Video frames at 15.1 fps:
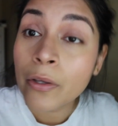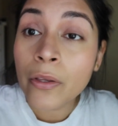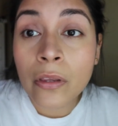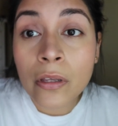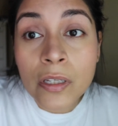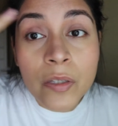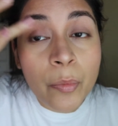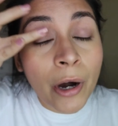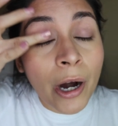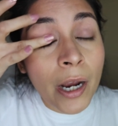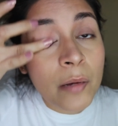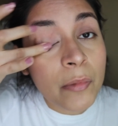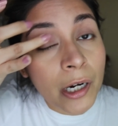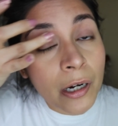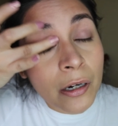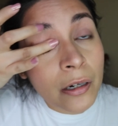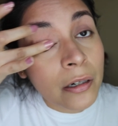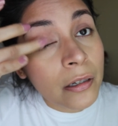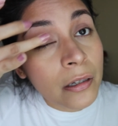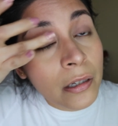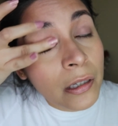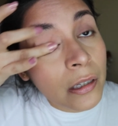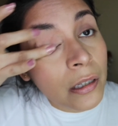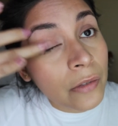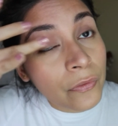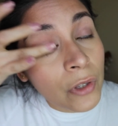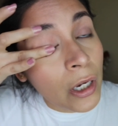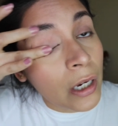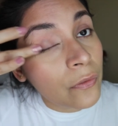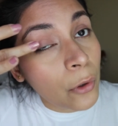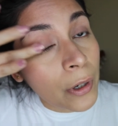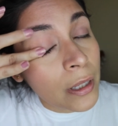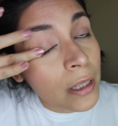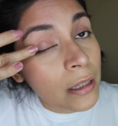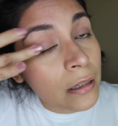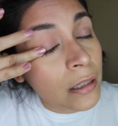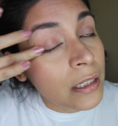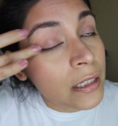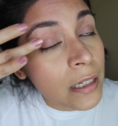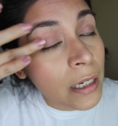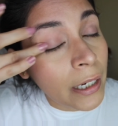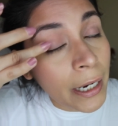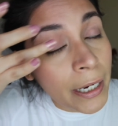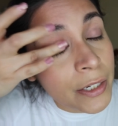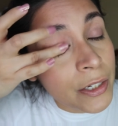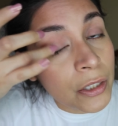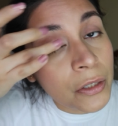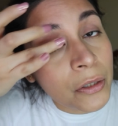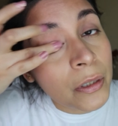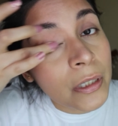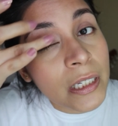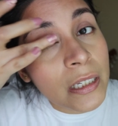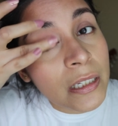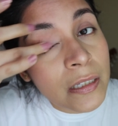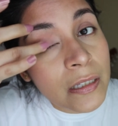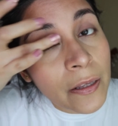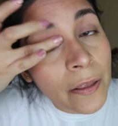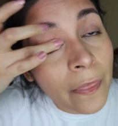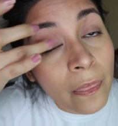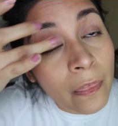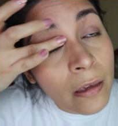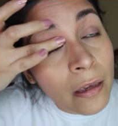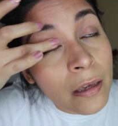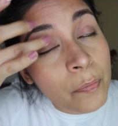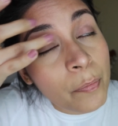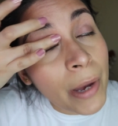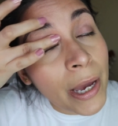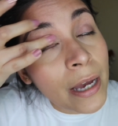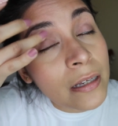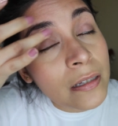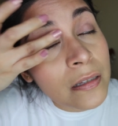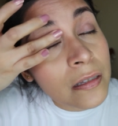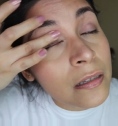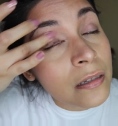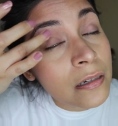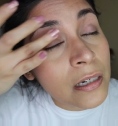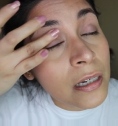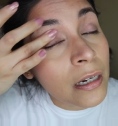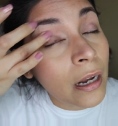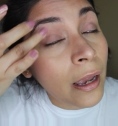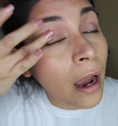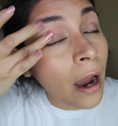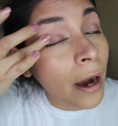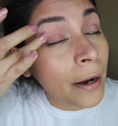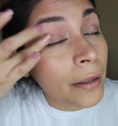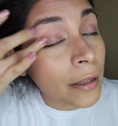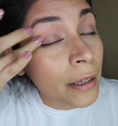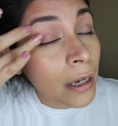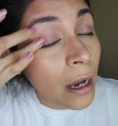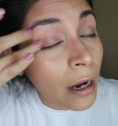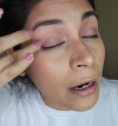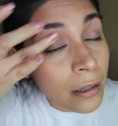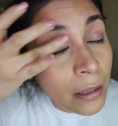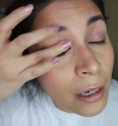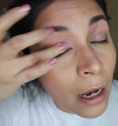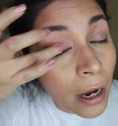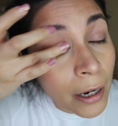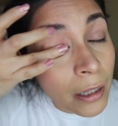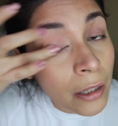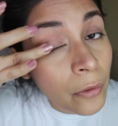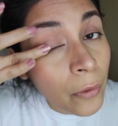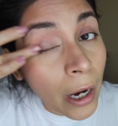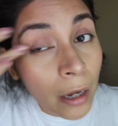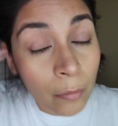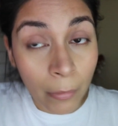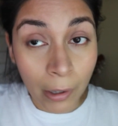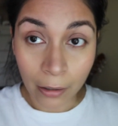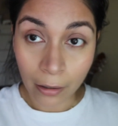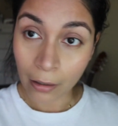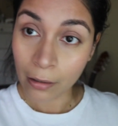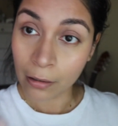This primer, if you have oily lids like I do, is the best, and I highly, highly, highly recommend it.